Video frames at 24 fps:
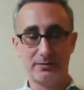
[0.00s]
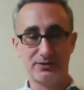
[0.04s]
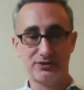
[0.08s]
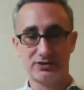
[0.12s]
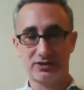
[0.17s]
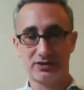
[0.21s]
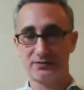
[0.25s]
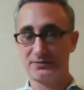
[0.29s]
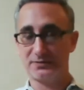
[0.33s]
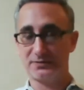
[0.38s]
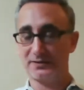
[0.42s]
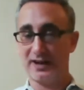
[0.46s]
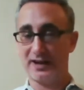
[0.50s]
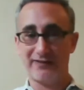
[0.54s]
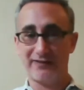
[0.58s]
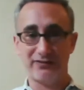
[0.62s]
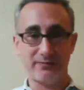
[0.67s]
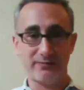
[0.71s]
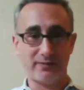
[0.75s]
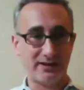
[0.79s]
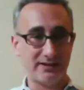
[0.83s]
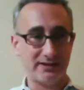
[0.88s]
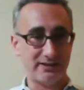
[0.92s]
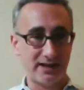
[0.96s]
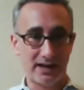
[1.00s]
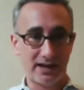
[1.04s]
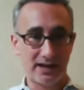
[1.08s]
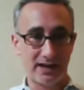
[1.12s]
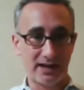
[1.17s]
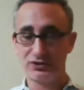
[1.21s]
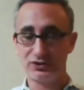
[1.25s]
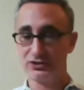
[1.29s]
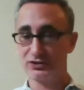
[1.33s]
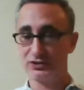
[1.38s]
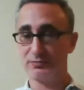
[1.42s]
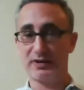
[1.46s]
You may be subject to having to pay
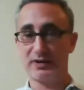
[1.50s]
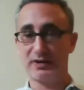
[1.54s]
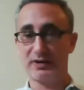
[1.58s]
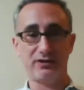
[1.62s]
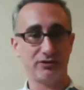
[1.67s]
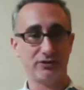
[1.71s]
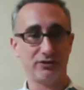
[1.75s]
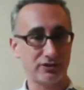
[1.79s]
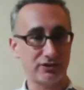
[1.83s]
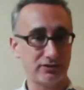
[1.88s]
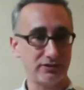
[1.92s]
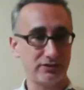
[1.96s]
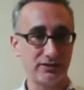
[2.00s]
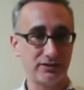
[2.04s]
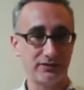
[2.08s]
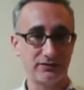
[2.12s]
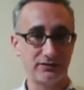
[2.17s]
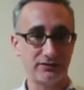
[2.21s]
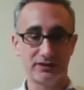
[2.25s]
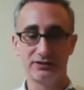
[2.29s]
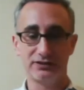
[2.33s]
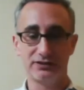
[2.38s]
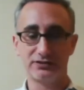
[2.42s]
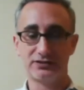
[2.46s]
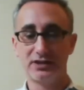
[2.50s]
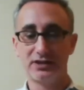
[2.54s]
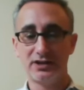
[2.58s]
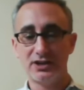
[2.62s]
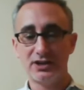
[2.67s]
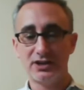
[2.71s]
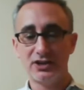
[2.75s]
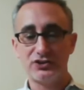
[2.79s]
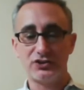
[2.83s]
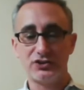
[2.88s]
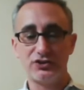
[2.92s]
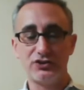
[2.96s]
damages, pay their attorney's fees.
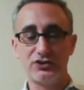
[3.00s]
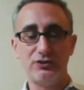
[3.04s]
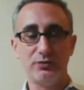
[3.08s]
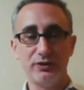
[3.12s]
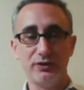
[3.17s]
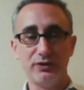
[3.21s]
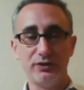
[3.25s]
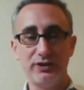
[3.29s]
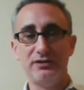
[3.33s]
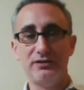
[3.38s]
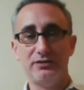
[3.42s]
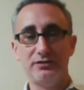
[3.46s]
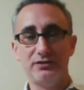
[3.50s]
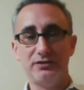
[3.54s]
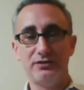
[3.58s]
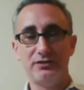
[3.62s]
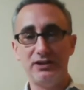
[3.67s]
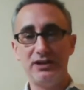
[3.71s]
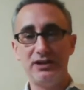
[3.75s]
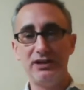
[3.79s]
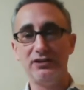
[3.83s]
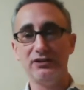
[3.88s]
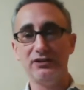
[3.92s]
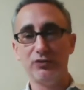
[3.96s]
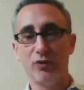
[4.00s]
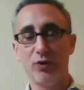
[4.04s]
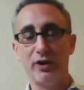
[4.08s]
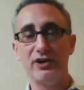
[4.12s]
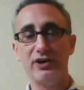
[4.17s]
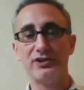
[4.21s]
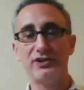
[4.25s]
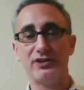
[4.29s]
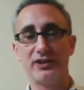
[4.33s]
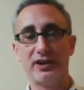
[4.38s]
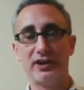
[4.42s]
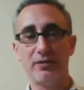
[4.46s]
So you need a
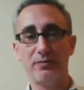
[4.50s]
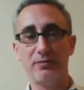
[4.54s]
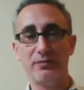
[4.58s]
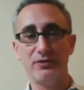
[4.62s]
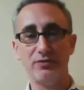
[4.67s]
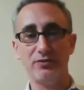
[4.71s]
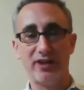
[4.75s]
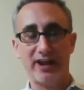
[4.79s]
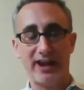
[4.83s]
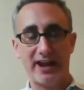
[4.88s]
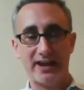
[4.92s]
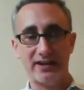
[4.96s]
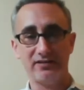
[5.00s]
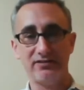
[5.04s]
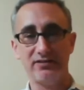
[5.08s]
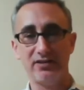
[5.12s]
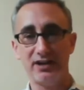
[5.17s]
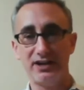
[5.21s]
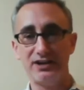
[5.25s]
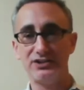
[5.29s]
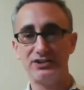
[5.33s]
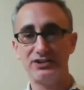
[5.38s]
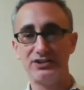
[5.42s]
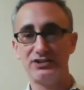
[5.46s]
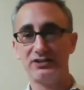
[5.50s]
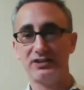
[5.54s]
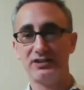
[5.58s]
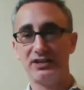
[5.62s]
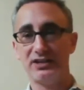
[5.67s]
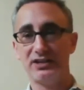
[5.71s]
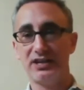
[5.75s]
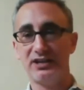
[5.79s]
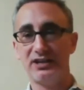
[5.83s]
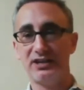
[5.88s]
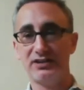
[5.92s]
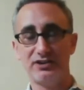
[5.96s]
lawyer to help you analyze
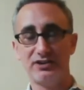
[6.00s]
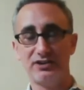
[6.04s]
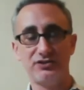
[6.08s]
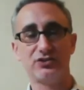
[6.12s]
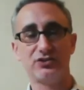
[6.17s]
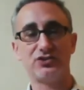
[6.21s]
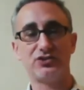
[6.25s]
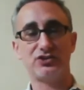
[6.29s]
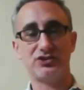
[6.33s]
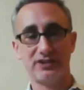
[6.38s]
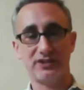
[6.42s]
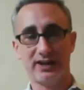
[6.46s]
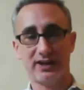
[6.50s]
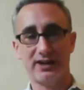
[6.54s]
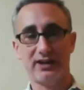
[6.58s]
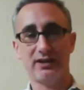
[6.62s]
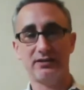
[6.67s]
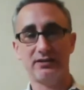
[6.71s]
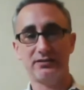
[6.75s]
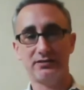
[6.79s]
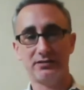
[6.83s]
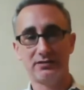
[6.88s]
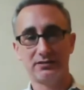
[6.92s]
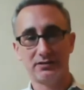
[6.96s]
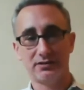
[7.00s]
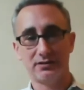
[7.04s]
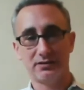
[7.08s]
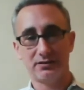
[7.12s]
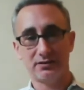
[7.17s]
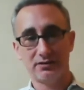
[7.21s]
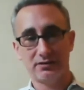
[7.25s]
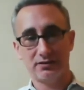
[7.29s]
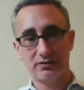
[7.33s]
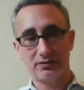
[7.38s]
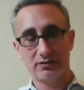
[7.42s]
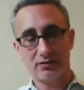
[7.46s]
and understand
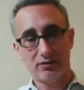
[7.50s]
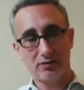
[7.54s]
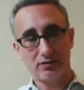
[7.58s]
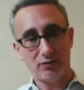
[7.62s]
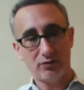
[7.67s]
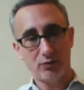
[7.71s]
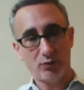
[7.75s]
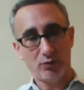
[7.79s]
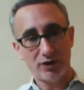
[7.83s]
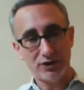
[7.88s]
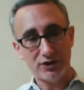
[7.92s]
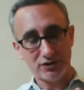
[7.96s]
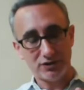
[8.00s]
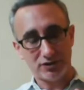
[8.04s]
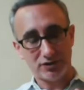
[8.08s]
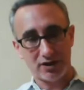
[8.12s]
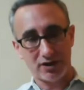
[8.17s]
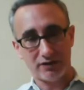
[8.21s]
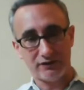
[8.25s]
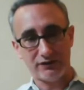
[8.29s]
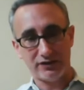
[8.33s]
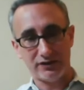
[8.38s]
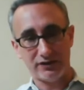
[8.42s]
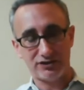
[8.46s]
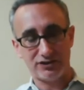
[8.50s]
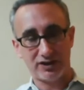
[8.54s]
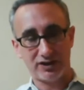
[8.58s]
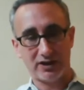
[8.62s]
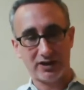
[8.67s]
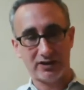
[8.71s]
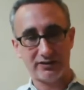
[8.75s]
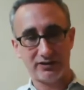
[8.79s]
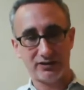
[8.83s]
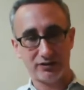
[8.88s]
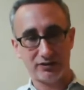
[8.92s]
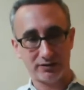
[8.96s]
what your
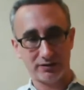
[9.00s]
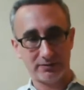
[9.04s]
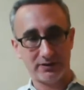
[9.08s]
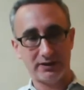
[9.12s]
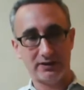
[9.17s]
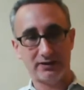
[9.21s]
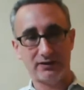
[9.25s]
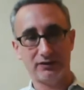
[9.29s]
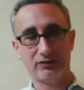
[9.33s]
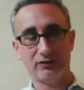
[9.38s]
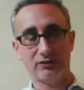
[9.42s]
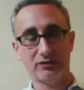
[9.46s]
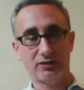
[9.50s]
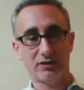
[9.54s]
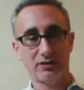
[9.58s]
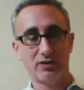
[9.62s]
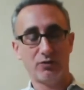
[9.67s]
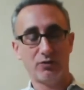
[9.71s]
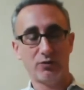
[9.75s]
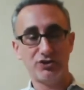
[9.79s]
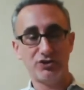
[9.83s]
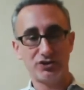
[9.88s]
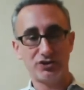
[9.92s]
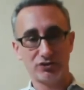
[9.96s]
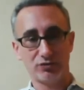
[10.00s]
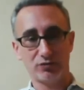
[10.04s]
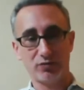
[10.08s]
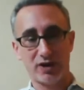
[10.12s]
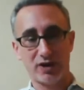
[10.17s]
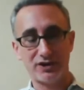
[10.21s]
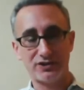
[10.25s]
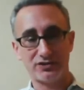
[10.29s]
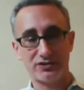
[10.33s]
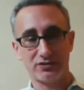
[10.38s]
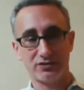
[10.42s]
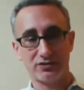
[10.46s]
confidentiality agreement is, what your
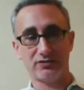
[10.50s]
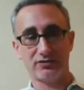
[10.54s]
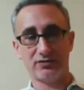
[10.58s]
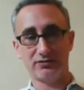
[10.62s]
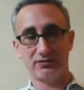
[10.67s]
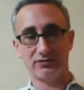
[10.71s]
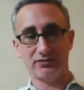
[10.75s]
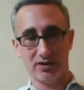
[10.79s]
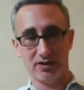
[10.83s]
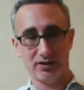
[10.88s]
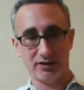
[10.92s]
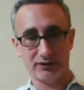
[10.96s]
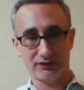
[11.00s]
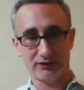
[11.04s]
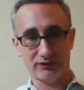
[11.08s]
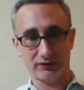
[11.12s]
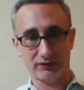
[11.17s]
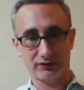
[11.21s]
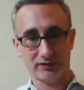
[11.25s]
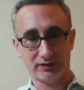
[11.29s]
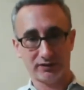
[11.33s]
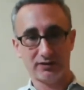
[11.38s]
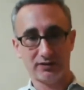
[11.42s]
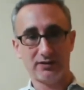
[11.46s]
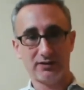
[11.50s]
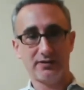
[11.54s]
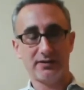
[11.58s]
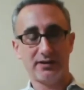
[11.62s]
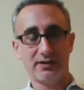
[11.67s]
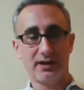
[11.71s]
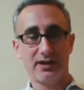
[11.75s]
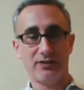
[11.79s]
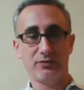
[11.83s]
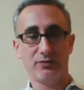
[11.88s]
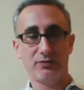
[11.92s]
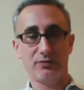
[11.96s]
rights are under the laws,
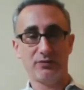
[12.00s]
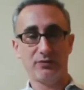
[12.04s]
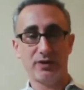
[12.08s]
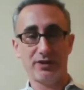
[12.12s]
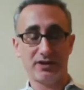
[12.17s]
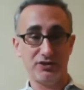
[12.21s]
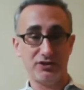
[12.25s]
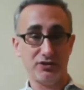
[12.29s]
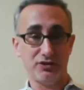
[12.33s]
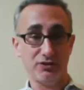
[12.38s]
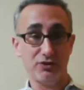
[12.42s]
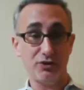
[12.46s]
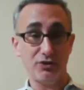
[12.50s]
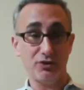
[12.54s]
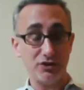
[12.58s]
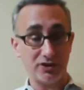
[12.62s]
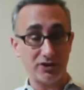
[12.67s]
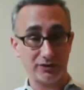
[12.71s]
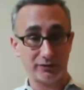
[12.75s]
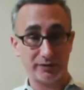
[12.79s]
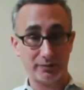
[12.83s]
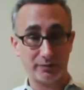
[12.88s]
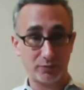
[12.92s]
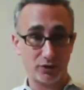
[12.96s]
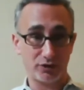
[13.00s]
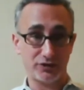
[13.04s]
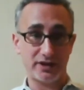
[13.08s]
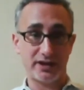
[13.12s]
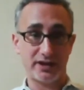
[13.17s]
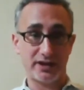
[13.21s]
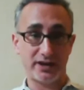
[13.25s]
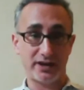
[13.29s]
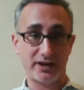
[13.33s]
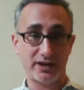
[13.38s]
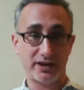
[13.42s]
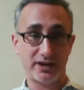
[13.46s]
and whether or not who you can
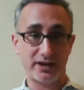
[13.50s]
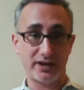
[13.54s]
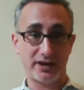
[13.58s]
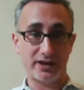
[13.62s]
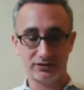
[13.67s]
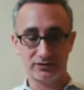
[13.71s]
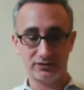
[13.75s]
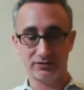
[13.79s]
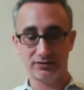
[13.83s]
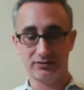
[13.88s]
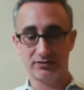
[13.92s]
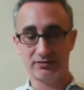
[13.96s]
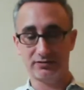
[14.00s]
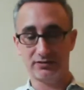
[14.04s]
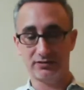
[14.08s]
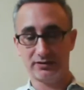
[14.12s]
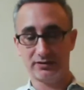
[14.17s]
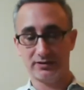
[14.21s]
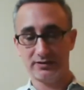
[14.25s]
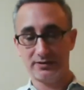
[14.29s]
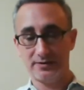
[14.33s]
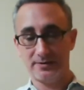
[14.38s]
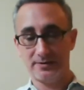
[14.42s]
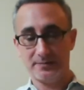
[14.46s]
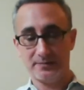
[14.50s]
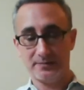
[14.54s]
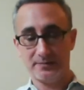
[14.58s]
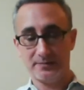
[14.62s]
report that information to.